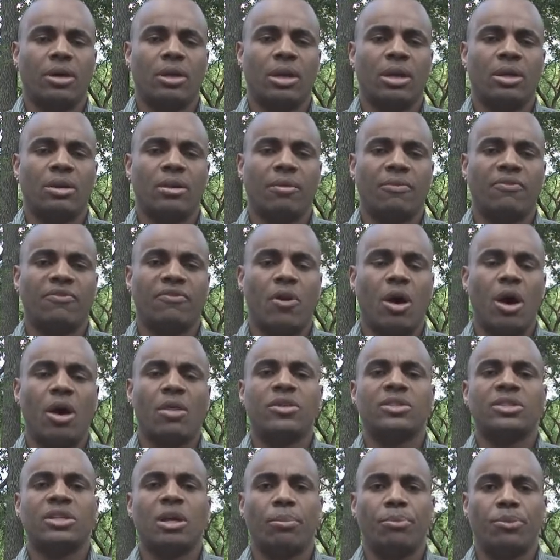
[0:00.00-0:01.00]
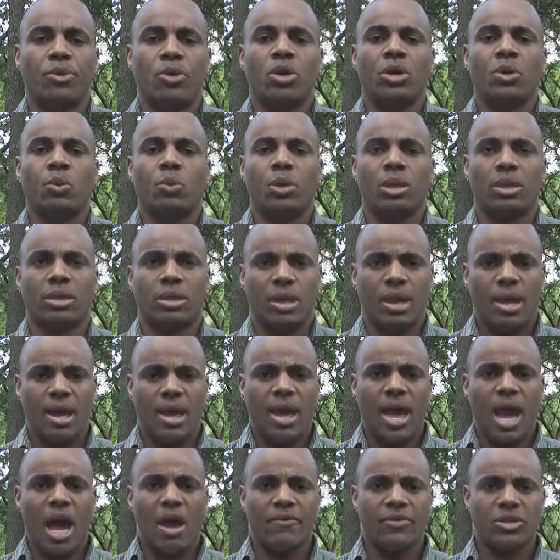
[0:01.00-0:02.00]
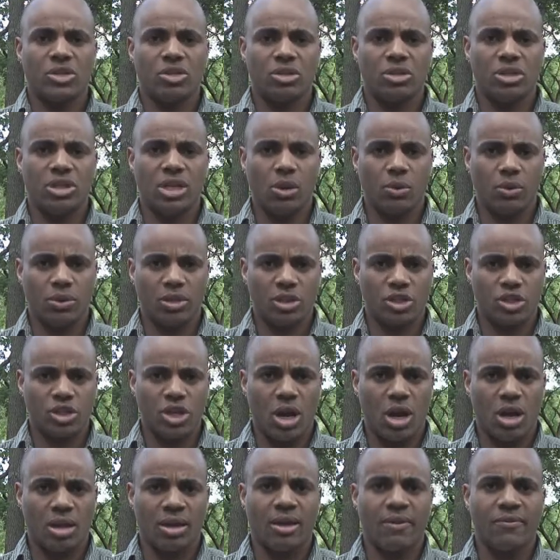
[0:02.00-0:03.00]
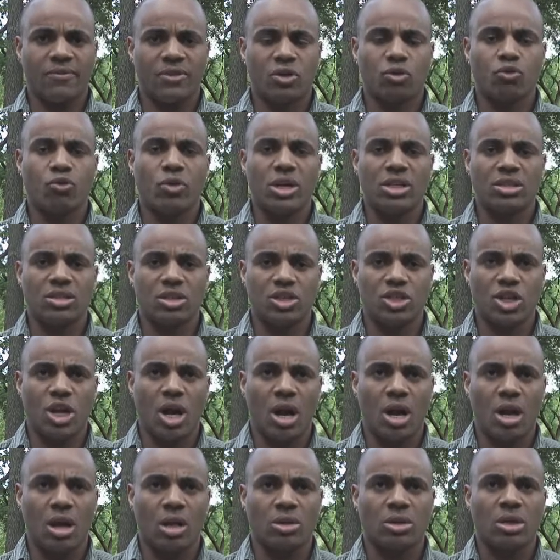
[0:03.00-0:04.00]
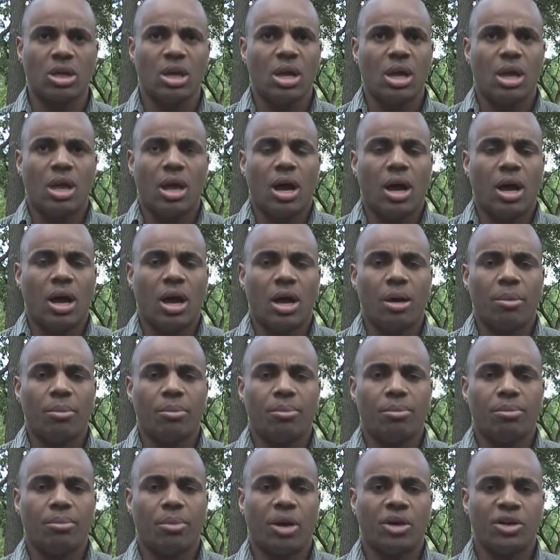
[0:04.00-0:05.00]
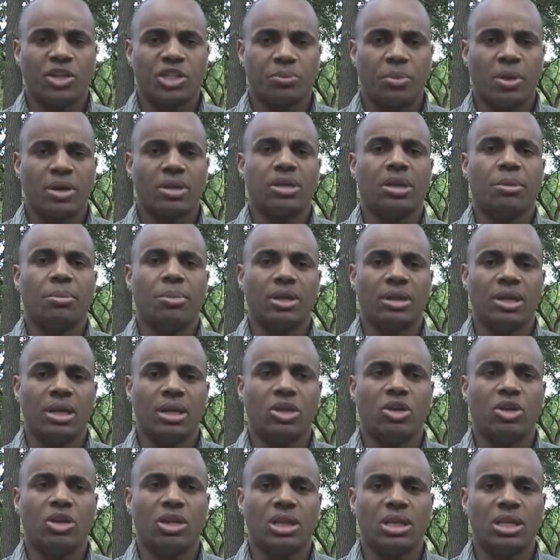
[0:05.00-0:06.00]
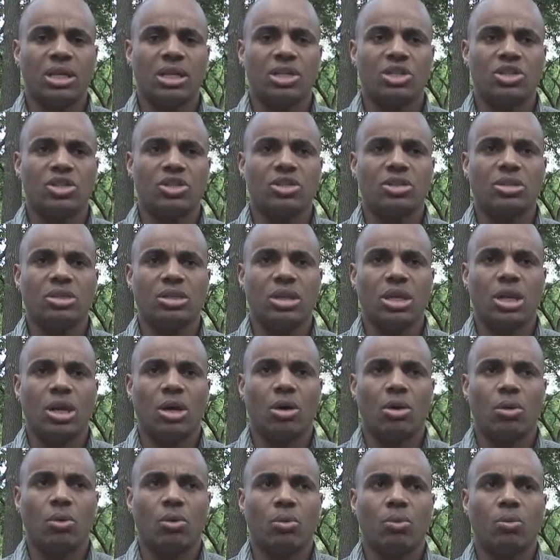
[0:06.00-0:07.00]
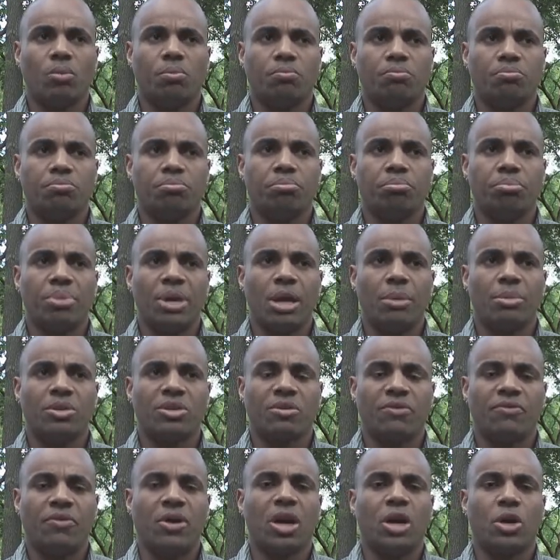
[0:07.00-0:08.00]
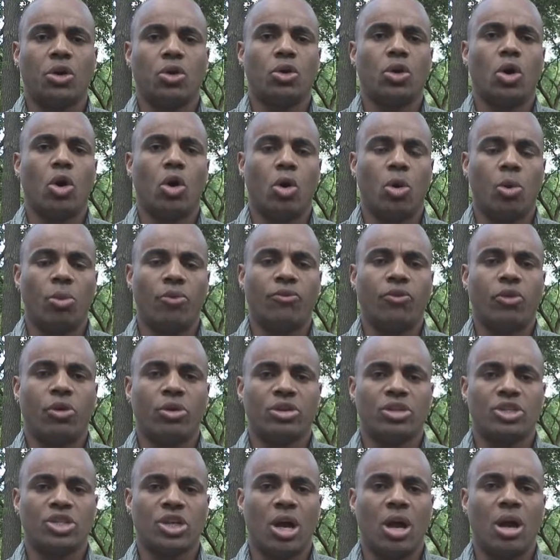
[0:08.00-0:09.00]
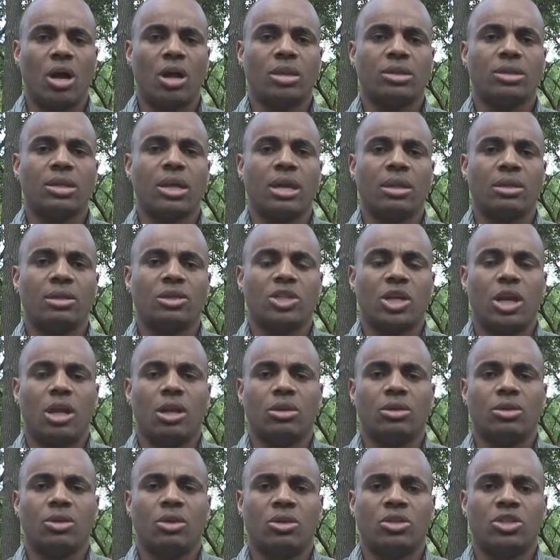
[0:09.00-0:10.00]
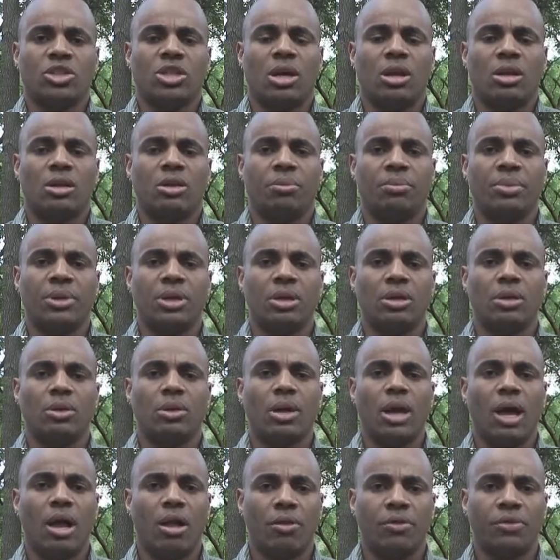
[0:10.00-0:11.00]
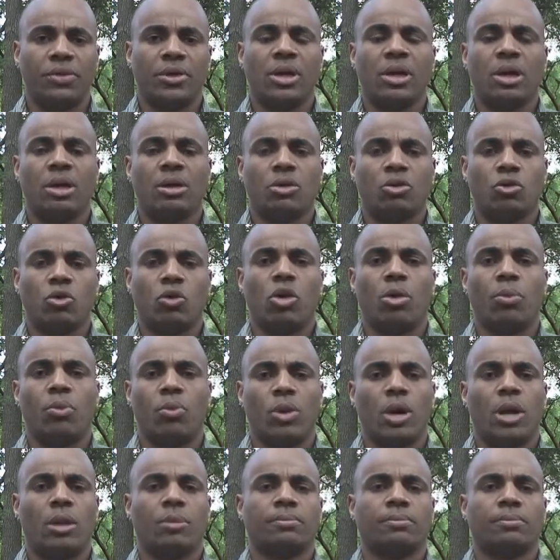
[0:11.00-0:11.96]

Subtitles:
the father's not burdened with having to deal with the child, having to raise the child unexpectedly. But then you can at least be able to find a good home for the child, and the child will be healthy and grow up well.